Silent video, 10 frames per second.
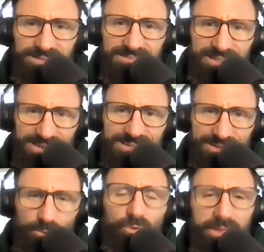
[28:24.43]

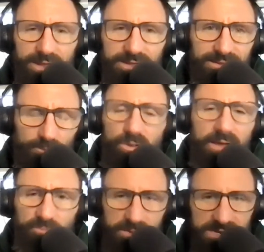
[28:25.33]
It will
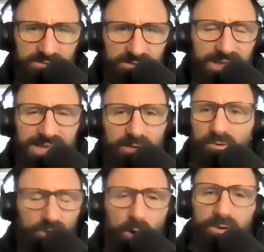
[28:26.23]
never be easy. Like it
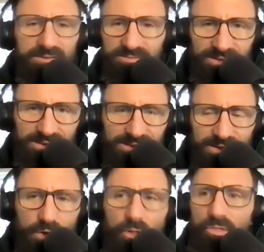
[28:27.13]
was always
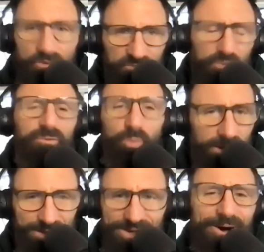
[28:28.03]
the first
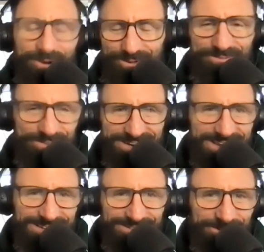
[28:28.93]
one all over
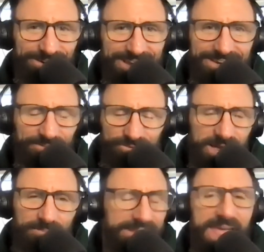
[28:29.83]
again, any other
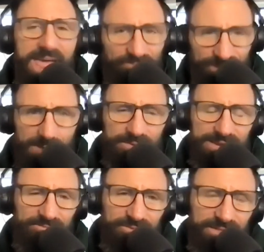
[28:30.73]
time it ever happened
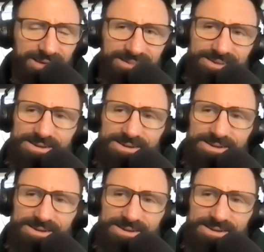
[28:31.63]
after that.